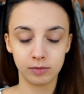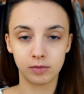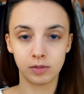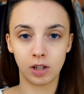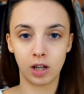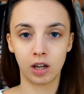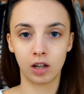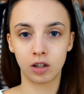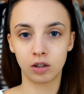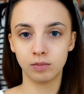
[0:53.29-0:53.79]

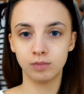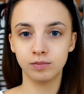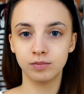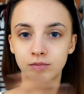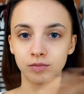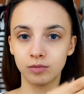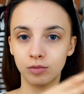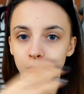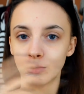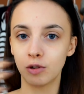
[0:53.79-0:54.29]
like
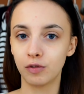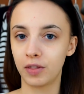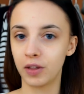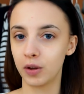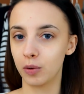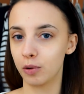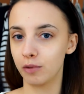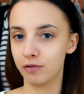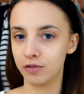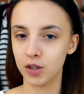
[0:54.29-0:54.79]
with
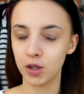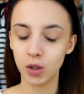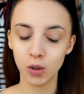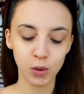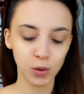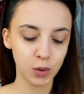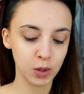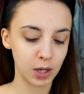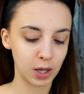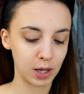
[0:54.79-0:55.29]
the
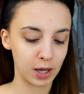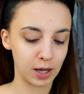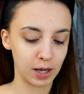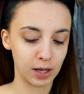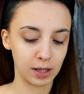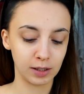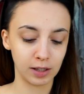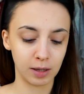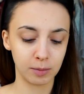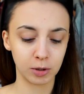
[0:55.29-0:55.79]
review,
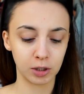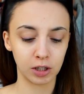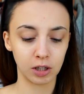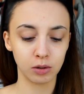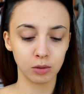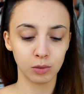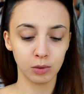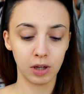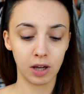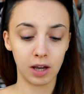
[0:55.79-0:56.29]
and I'm
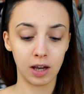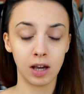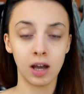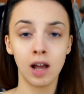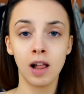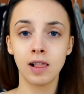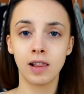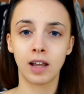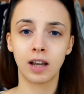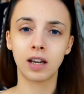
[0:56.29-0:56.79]
gonna do a
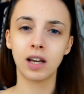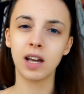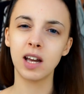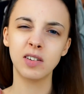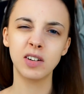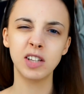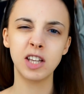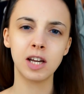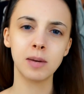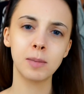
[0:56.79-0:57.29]
like
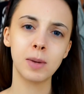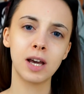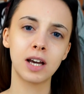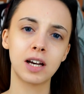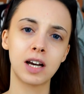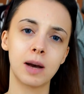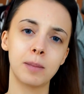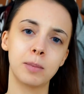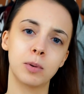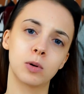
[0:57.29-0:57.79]
everyday
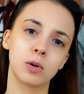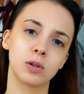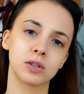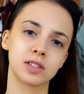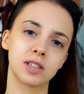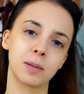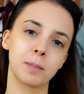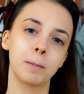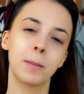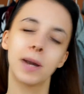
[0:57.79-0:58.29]
makeup or
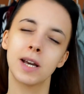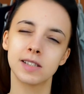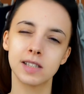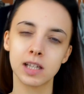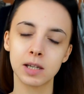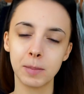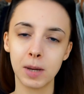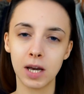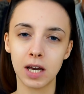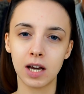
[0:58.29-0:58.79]
some
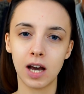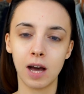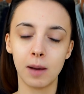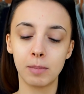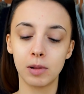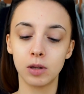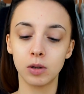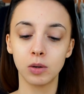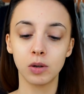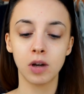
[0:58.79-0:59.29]
basic
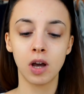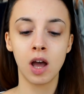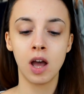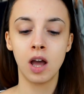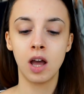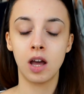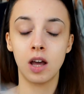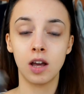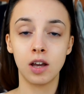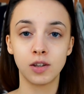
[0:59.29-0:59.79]
makeup look
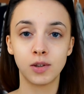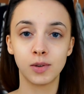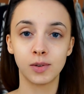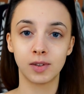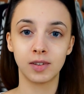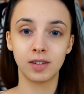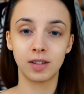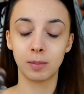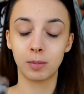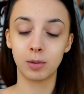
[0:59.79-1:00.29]

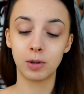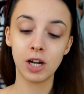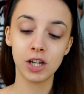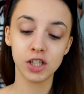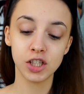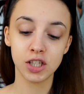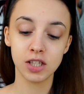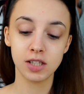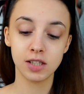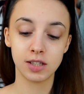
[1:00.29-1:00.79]
using the
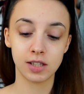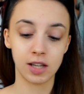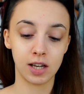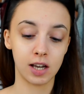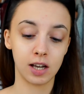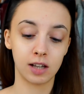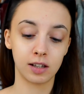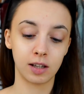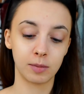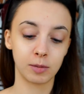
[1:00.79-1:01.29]
brushes,
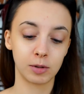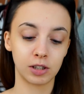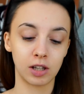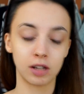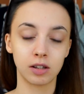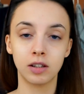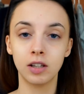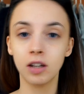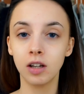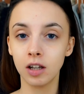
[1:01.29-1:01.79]
and I'm
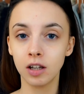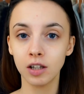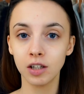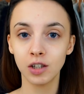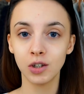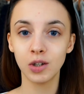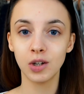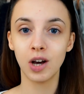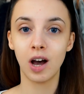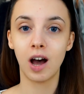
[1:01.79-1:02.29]
gonna tell
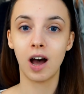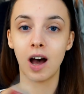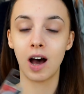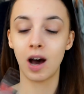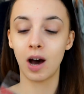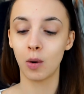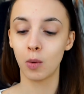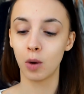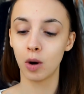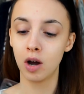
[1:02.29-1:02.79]
you
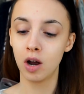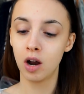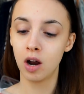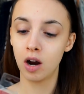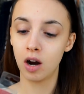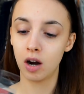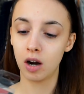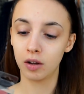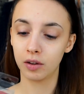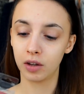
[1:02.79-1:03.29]
how
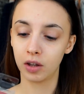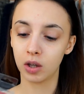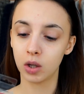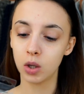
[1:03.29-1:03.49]
are they